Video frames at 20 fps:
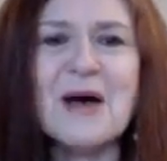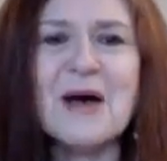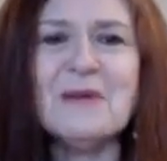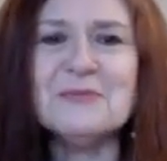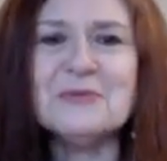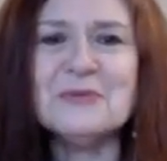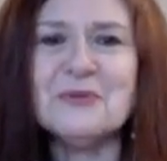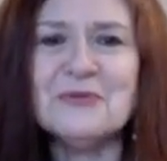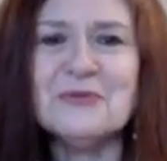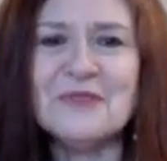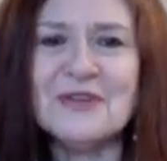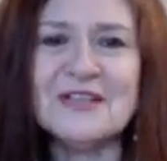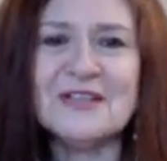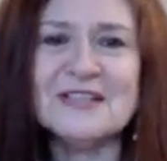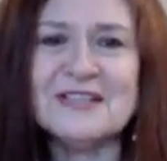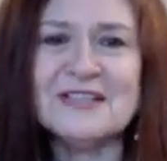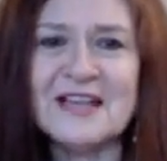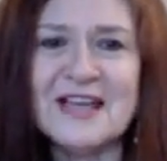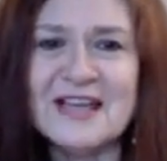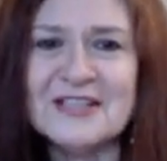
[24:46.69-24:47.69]
moms are
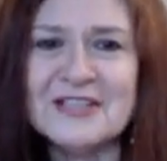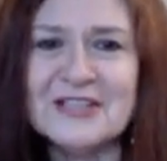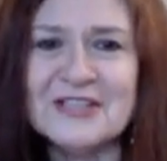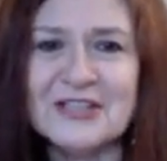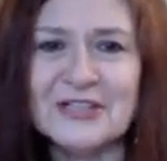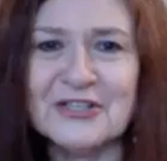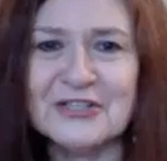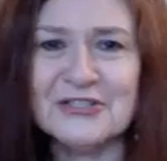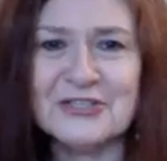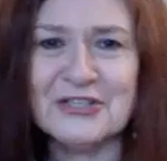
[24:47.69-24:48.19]
fantastic.